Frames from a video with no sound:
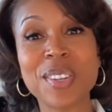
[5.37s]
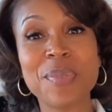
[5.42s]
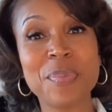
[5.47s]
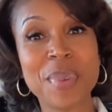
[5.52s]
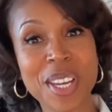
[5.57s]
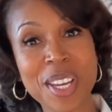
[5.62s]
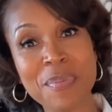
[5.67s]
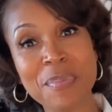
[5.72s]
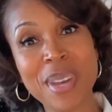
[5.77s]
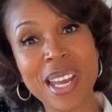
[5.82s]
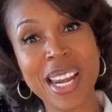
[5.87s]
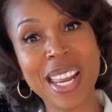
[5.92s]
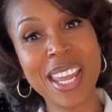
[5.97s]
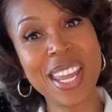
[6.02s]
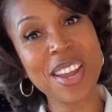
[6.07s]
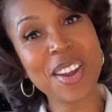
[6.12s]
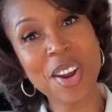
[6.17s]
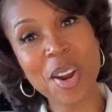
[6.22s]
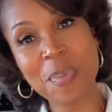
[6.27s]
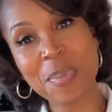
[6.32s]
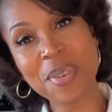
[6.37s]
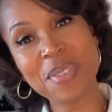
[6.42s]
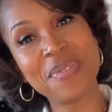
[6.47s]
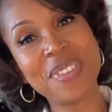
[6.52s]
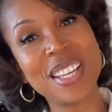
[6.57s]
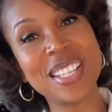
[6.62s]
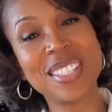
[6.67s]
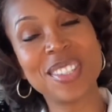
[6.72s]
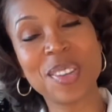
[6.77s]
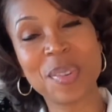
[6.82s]
Bunt Buddy or
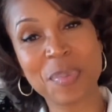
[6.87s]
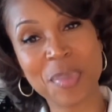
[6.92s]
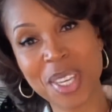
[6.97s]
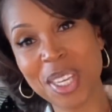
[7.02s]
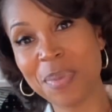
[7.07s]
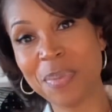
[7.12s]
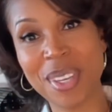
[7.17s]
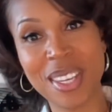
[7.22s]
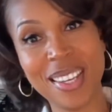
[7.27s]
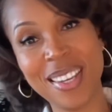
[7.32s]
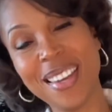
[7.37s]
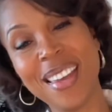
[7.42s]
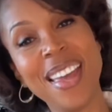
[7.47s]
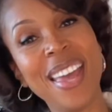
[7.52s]
Professor BB.